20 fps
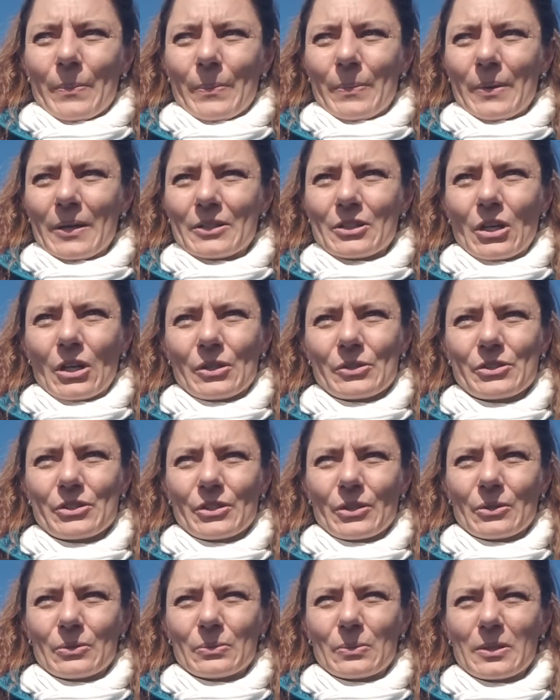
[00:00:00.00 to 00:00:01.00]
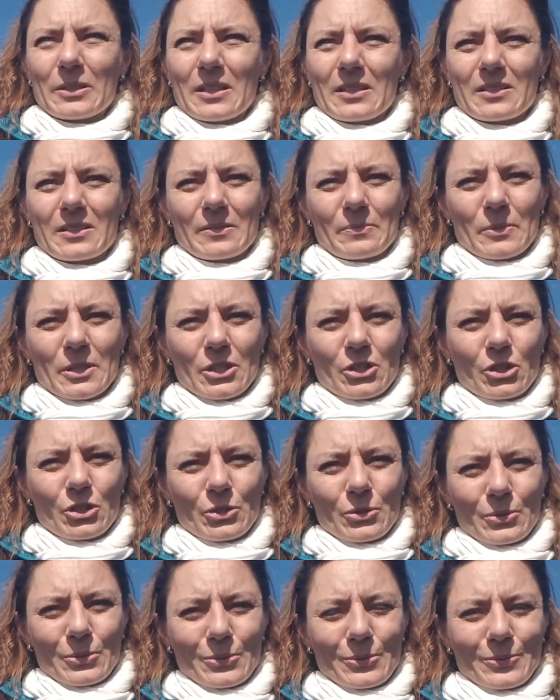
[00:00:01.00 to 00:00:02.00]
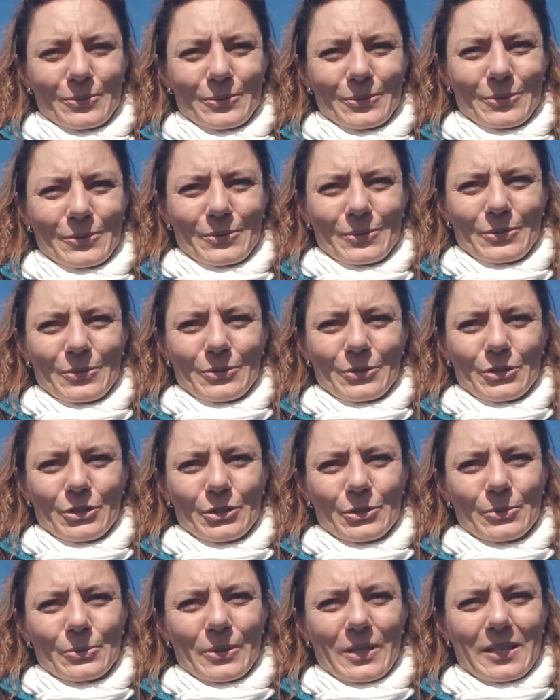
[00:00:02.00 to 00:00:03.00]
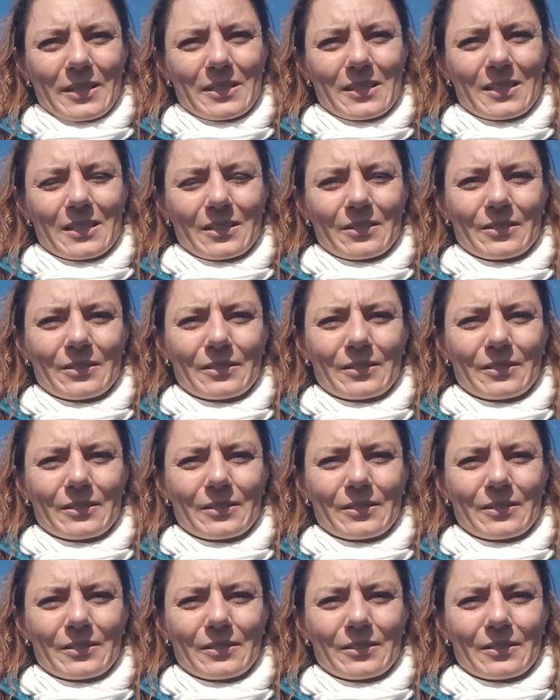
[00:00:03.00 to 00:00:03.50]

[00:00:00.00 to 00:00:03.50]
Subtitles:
but also what does it mean to you as